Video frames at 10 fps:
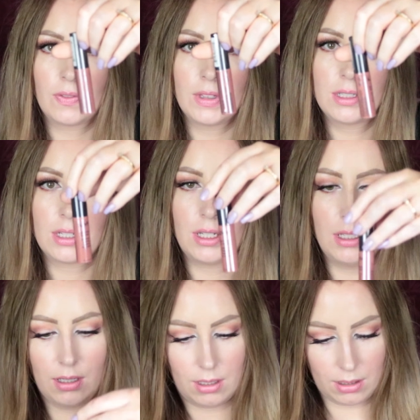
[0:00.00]
This
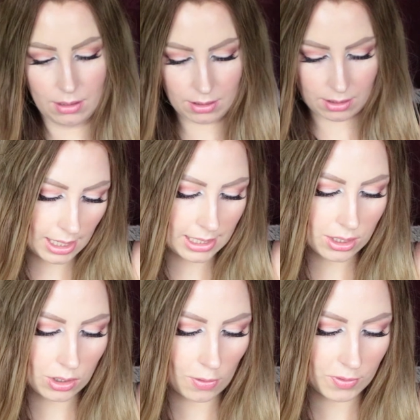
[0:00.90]
is a
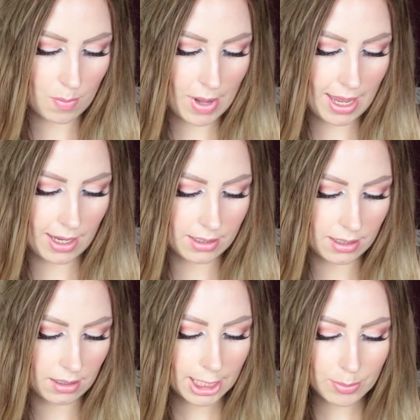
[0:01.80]
soft matte
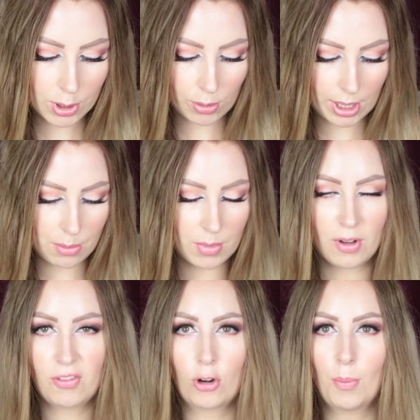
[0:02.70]
lip cream
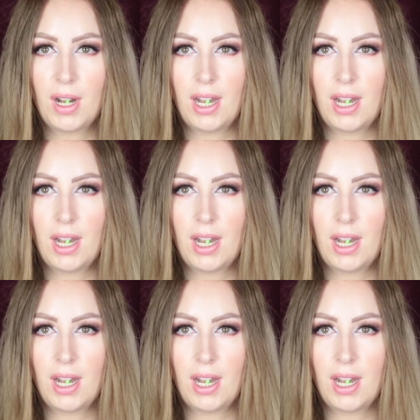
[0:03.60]
from